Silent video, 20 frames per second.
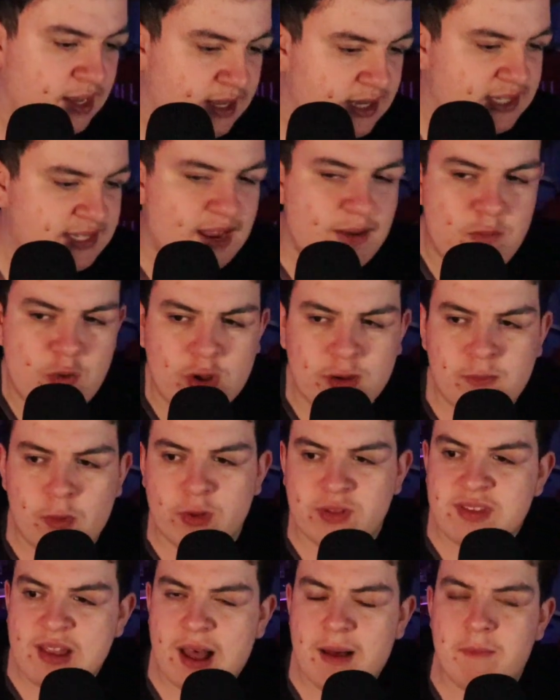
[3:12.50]
Samuel
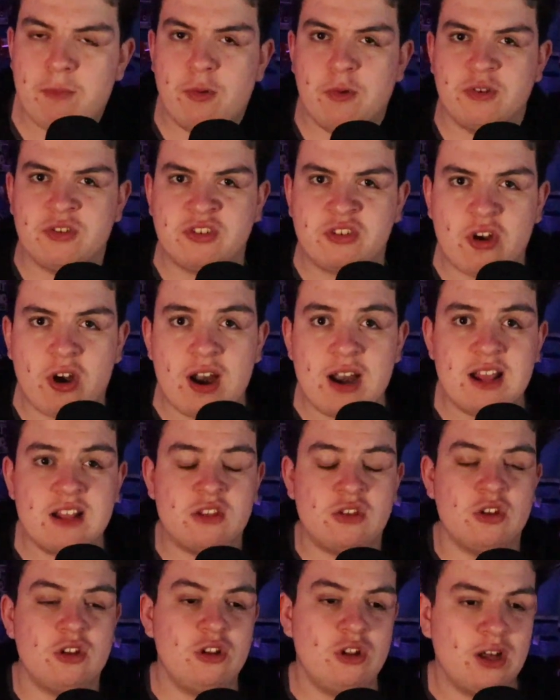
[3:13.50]
Montembeau
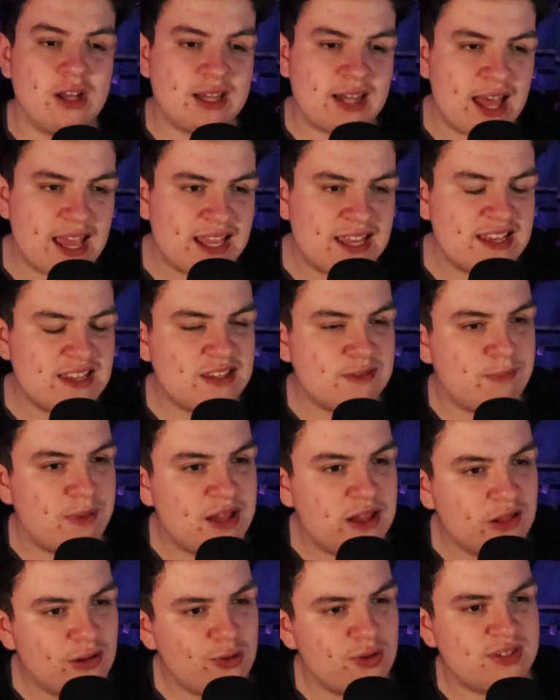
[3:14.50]
starting to look like he's
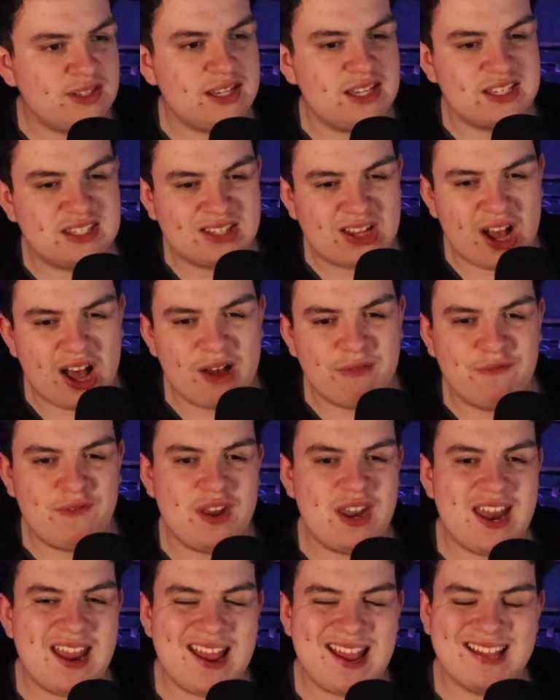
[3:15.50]
been losing his
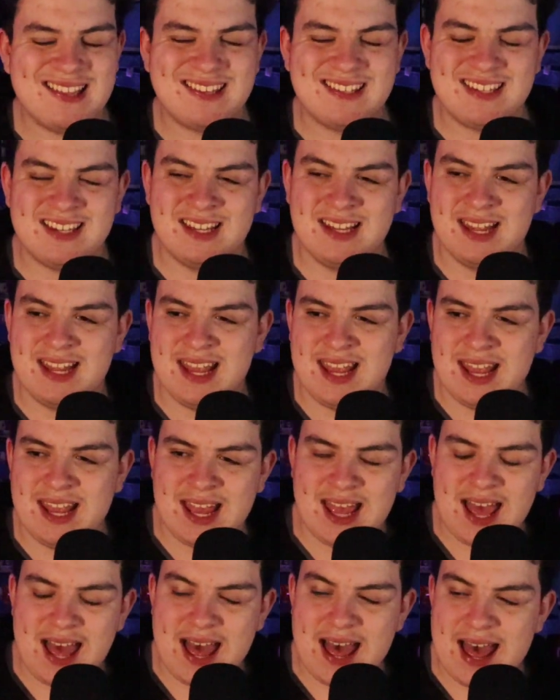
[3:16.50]
confidence.
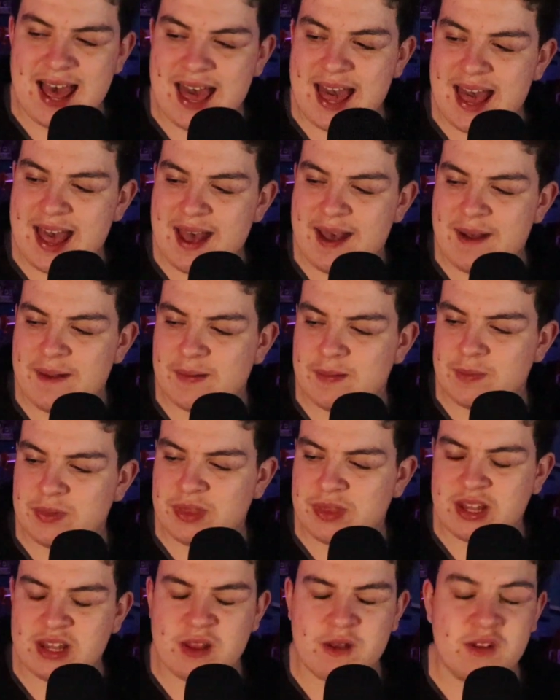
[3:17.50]

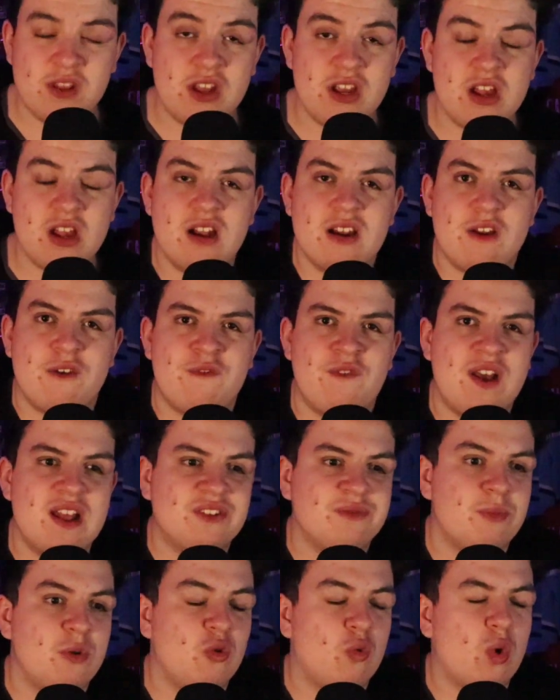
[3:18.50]
The young
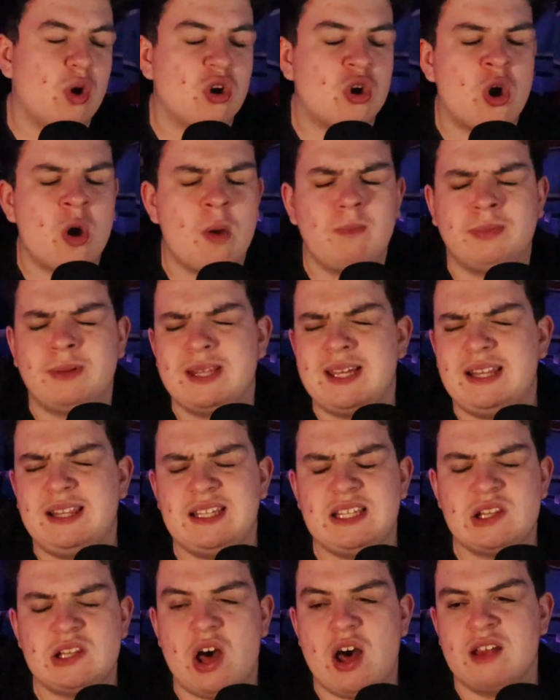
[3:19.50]
defensemen were
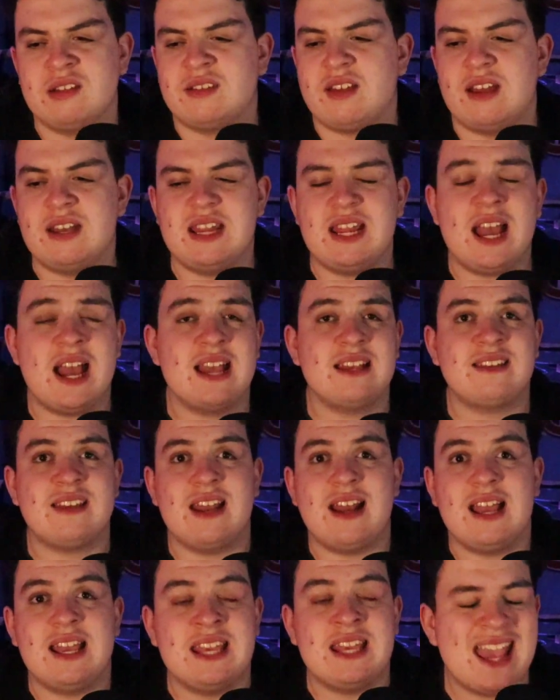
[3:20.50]
completely lost on the ice,
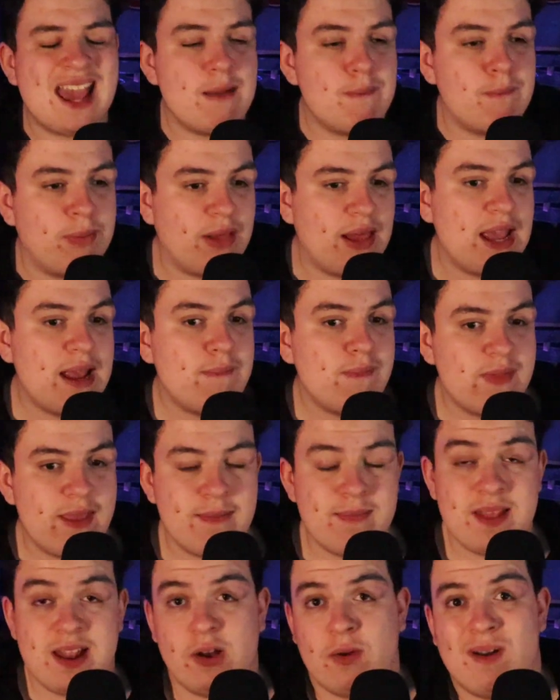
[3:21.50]
and I can't blame
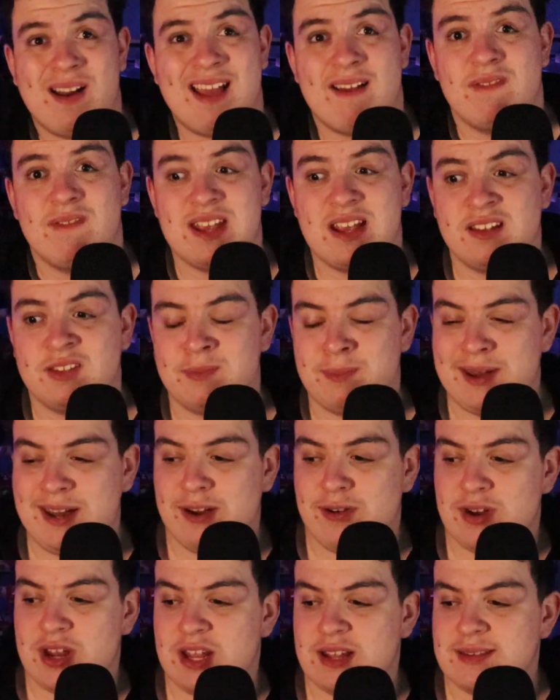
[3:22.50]
them. They don't have the
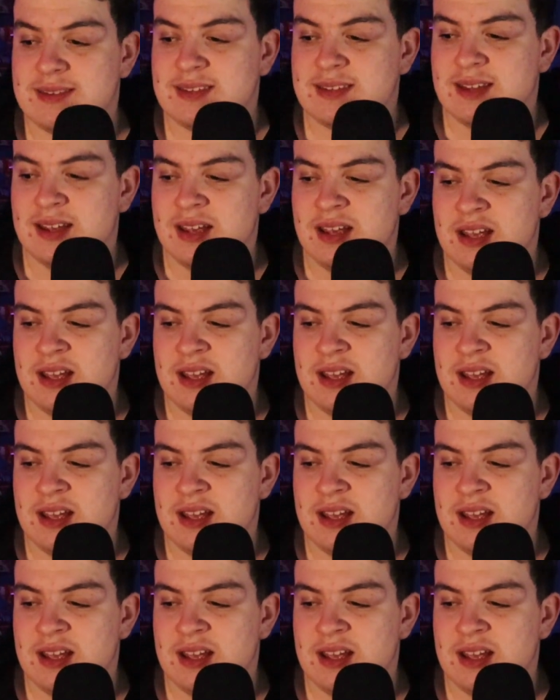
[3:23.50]
experience